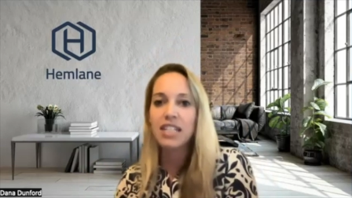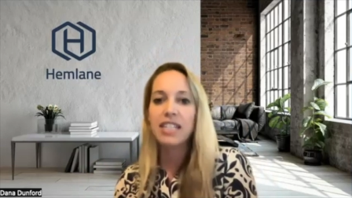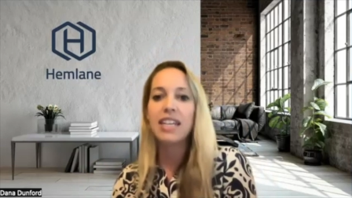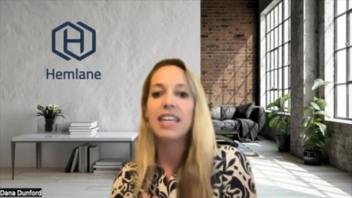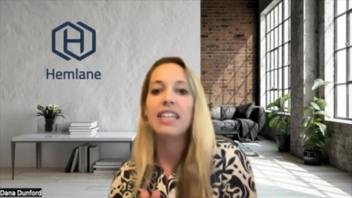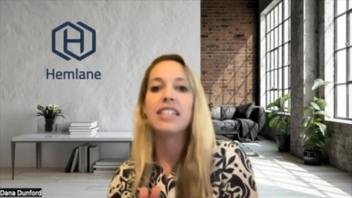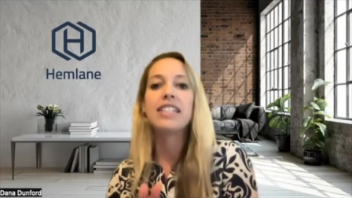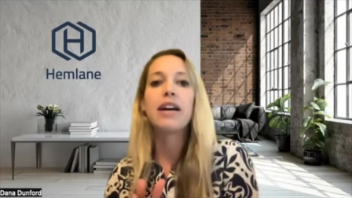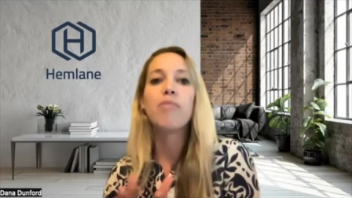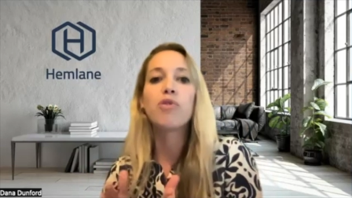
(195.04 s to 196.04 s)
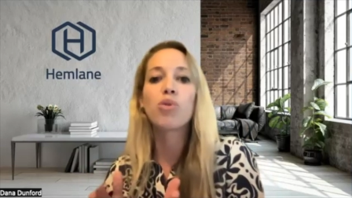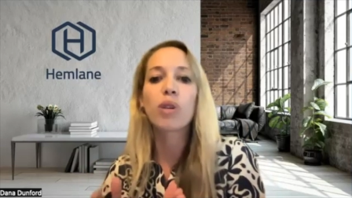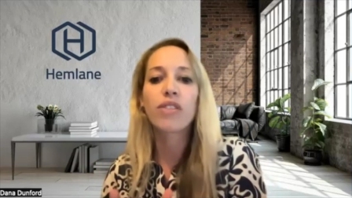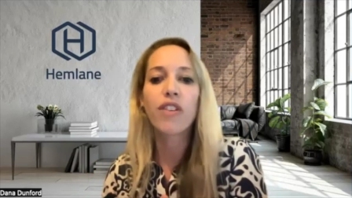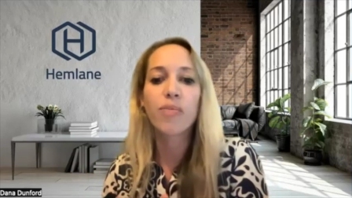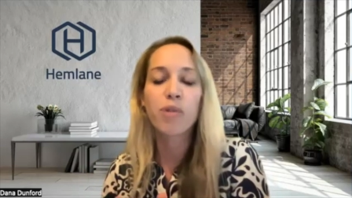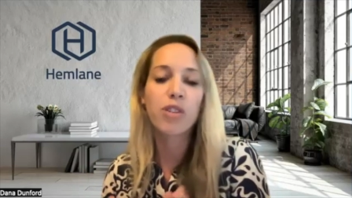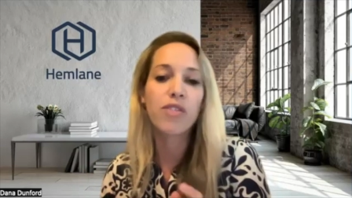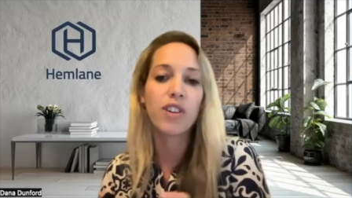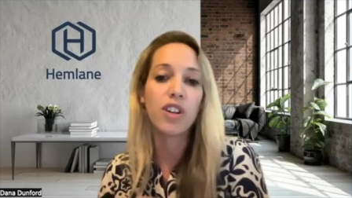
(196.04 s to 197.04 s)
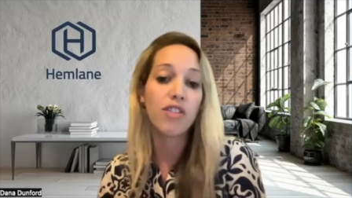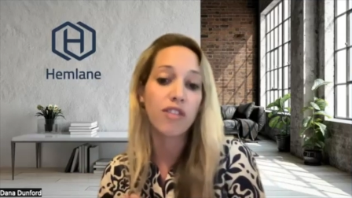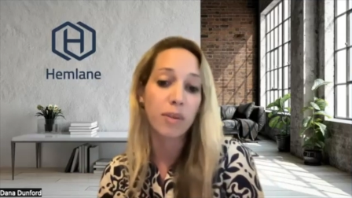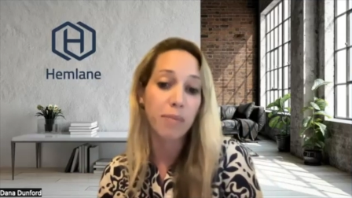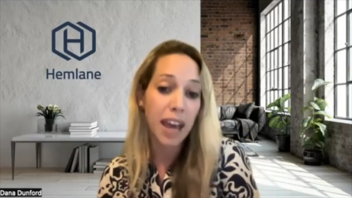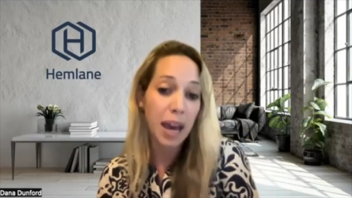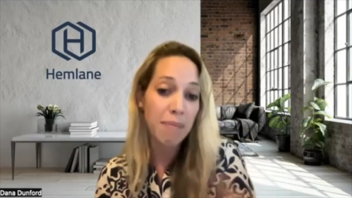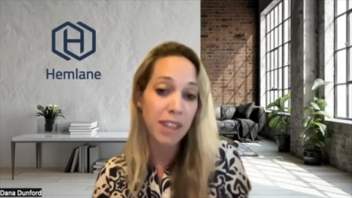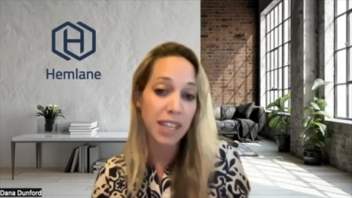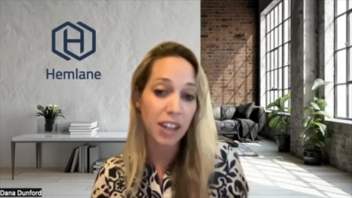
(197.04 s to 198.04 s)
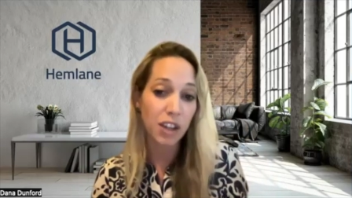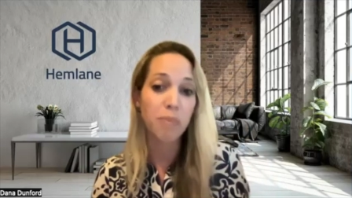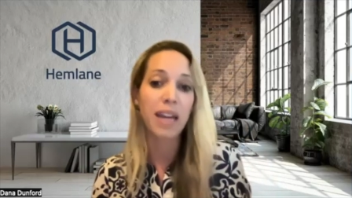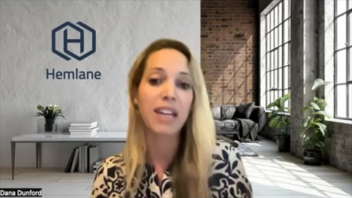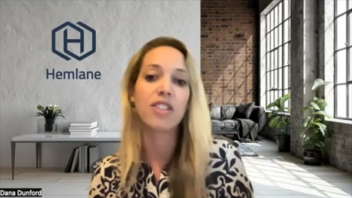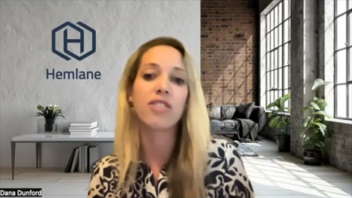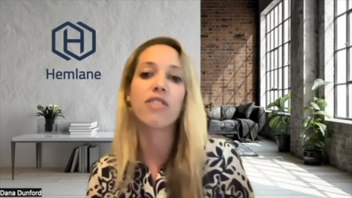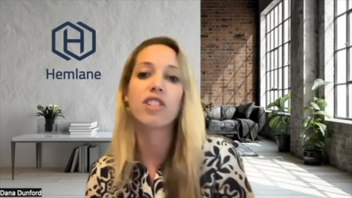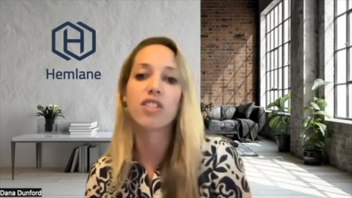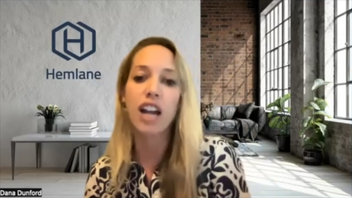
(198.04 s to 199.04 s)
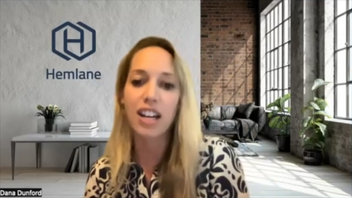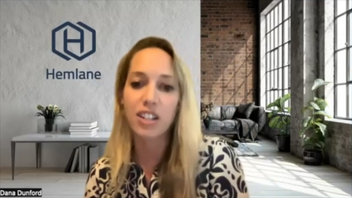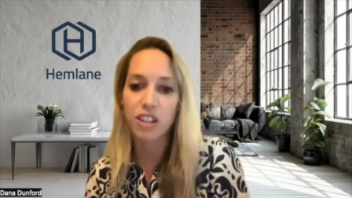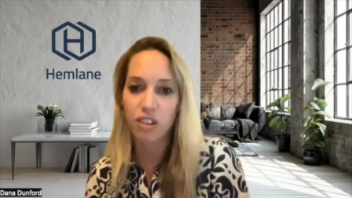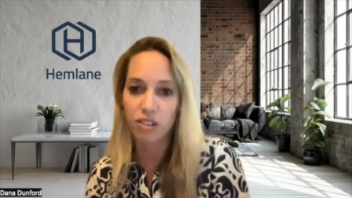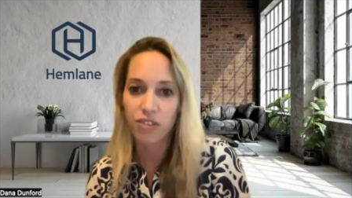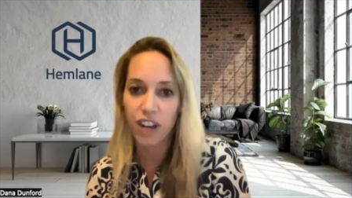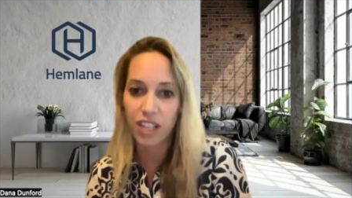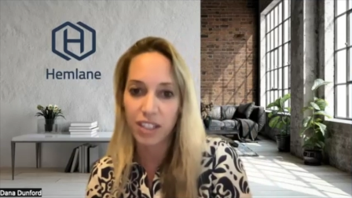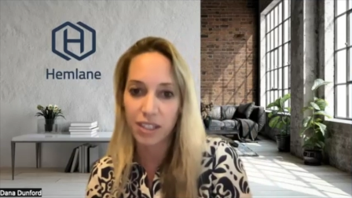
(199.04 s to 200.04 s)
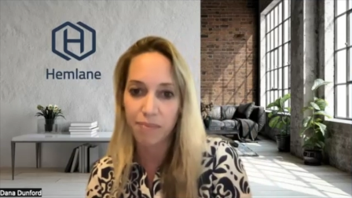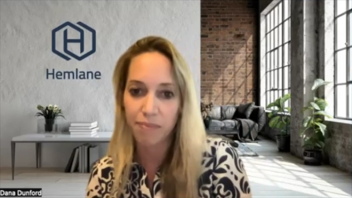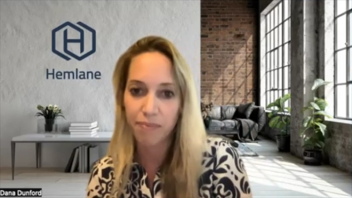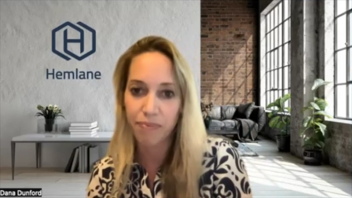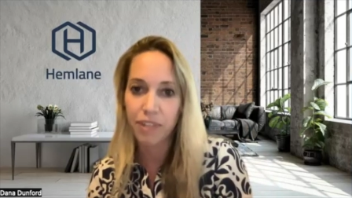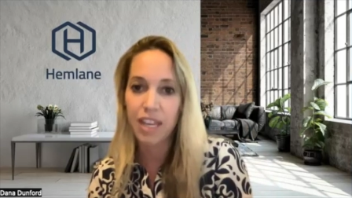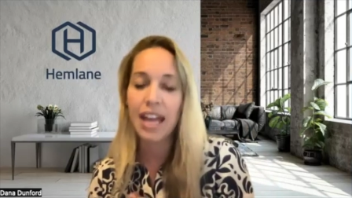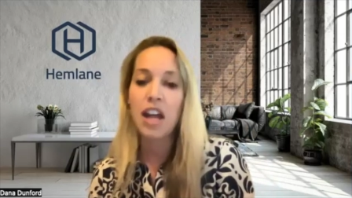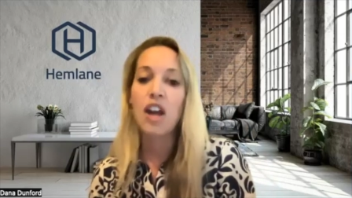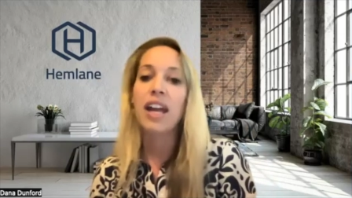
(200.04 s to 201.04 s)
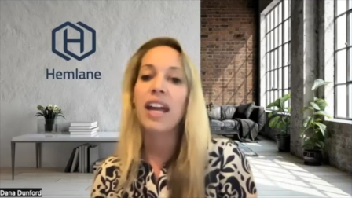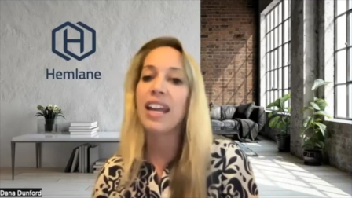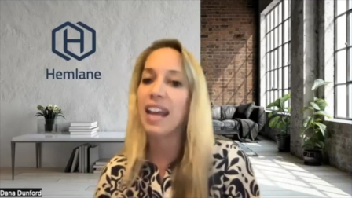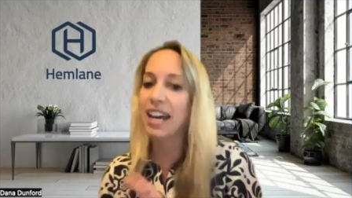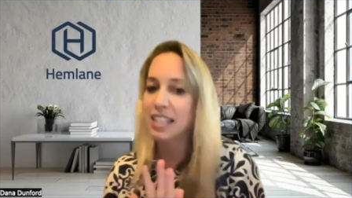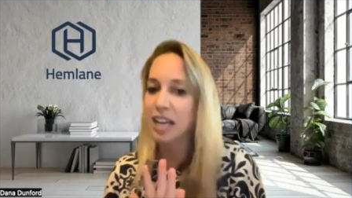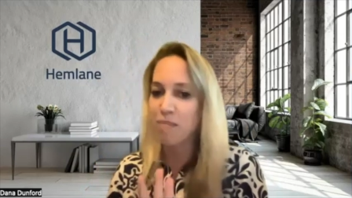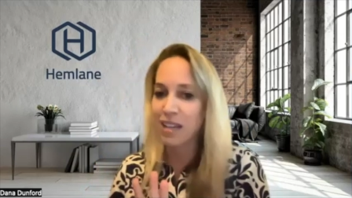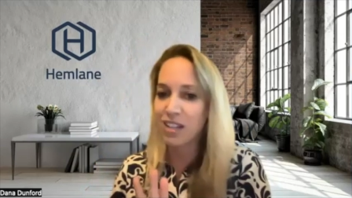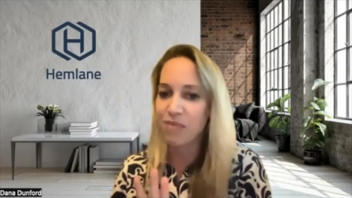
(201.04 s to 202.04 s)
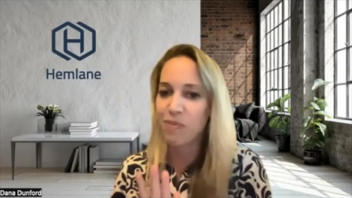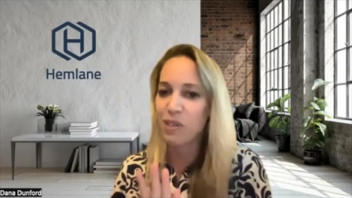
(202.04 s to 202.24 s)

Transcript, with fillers: to get some sort of approval from them and the other bank to retract those funds it has happened.